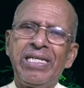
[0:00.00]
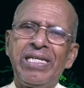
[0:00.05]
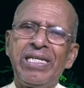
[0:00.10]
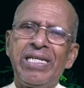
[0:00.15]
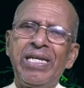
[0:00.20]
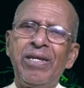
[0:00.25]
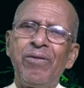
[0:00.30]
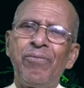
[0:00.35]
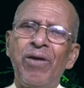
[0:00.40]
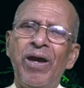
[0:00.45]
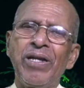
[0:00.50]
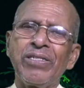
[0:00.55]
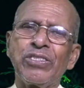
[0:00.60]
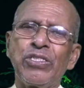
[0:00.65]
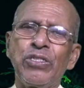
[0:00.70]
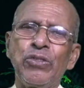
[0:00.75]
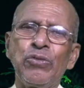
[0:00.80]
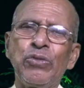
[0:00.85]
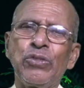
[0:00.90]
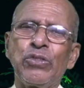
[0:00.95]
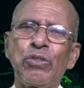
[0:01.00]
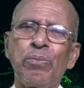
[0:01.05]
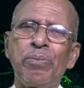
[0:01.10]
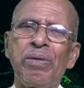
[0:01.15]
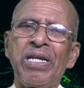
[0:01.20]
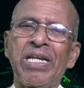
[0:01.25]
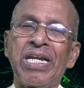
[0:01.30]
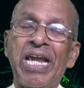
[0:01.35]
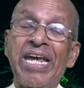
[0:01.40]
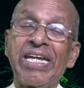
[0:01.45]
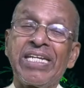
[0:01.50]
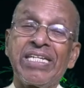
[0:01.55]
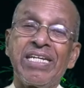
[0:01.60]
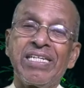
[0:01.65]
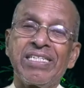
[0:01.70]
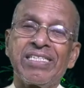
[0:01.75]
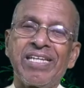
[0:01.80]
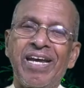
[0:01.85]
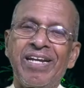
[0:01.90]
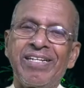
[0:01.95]
He wants you to be like
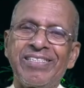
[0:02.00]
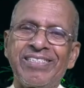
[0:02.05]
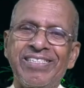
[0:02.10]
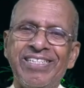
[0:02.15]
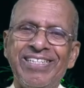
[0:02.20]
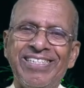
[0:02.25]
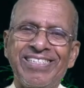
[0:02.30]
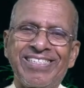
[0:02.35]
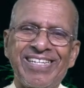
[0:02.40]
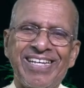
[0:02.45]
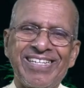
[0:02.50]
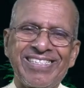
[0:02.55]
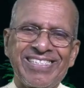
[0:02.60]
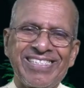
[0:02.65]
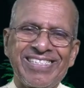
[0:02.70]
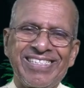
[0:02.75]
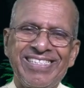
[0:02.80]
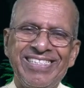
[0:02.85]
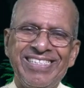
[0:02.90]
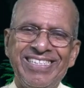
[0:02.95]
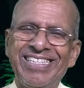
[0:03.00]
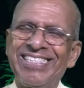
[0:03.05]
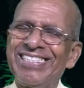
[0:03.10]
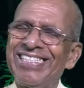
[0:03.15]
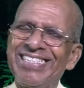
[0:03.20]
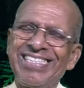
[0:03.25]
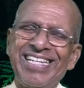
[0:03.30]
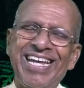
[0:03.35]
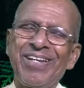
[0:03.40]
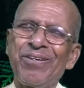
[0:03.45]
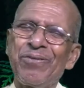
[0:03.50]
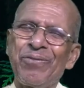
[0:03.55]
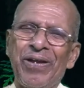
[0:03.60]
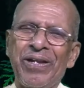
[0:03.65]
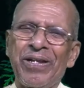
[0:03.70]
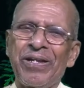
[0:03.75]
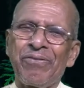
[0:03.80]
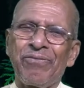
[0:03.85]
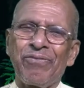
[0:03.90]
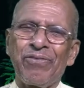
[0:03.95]
His Son Jesus. Isn't that
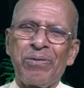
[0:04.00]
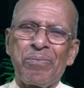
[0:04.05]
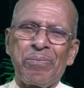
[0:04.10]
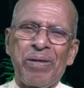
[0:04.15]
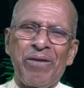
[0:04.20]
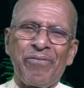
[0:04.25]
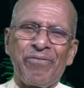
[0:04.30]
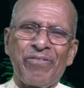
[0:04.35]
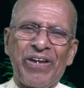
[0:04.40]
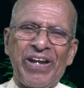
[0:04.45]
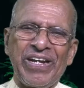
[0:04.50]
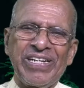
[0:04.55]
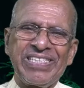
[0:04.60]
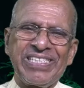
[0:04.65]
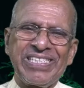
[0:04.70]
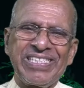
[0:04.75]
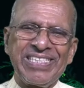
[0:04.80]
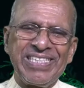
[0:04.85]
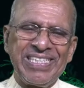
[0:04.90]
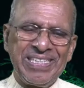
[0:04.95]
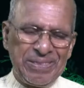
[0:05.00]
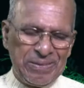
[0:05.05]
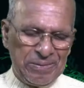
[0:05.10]
wonderful, my friends?